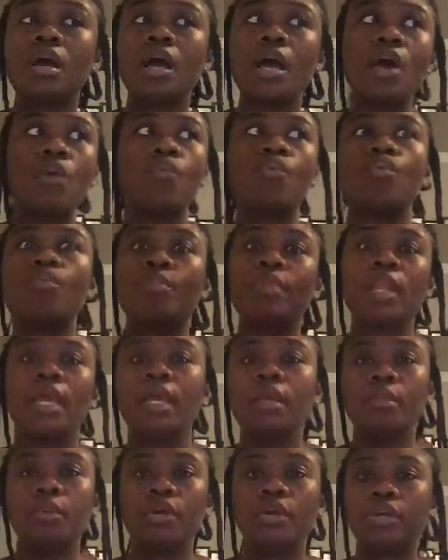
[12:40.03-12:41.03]
I won't
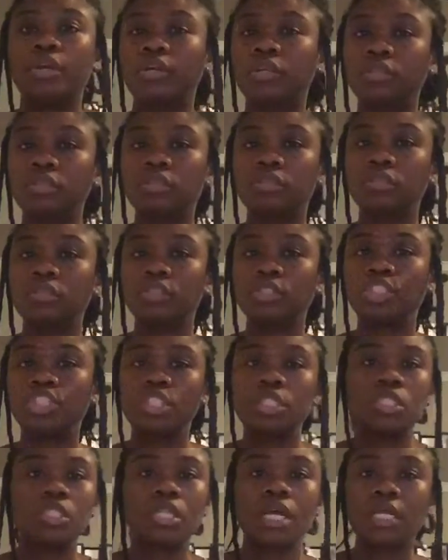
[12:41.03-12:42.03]
blame her.
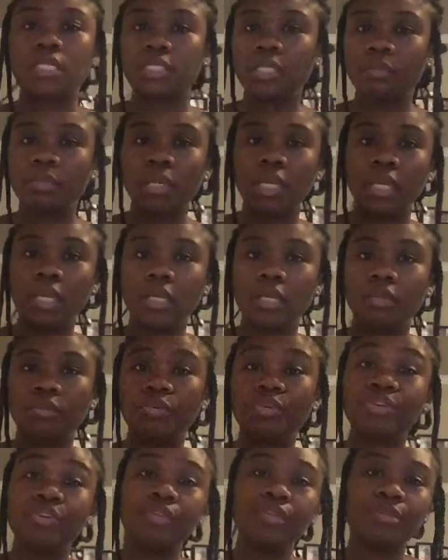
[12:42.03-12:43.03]
She's not to
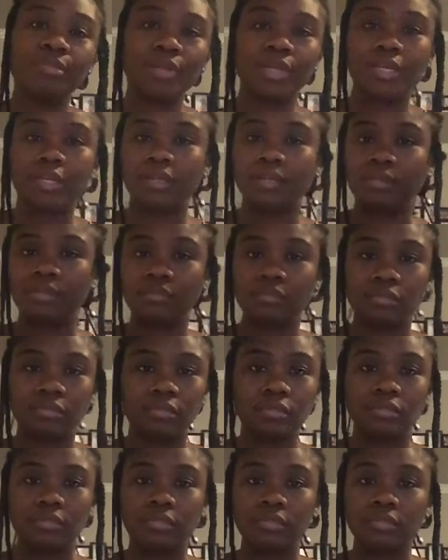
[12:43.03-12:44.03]
blame. You're the blame.
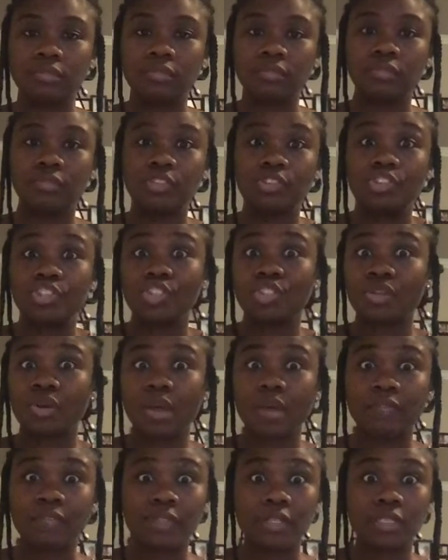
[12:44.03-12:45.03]
You're just
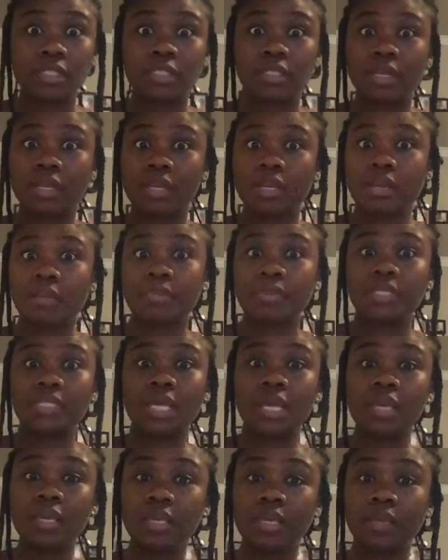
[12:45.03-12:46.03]
going to have to suck it up and
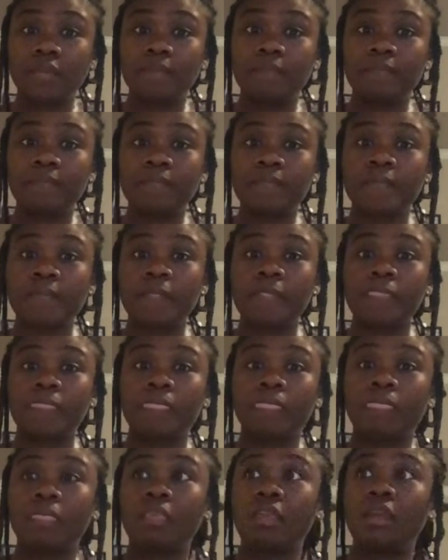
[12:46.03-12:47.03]
take it.
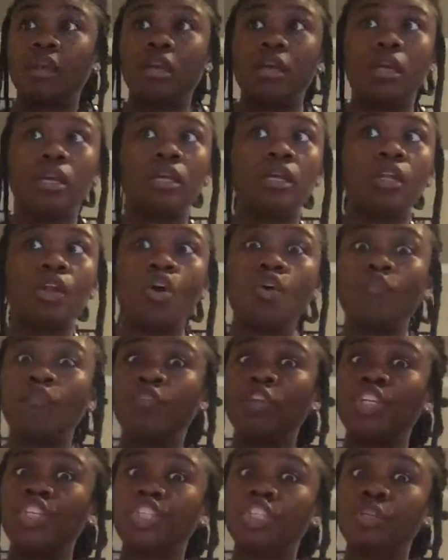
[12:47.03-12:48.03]
And hopefully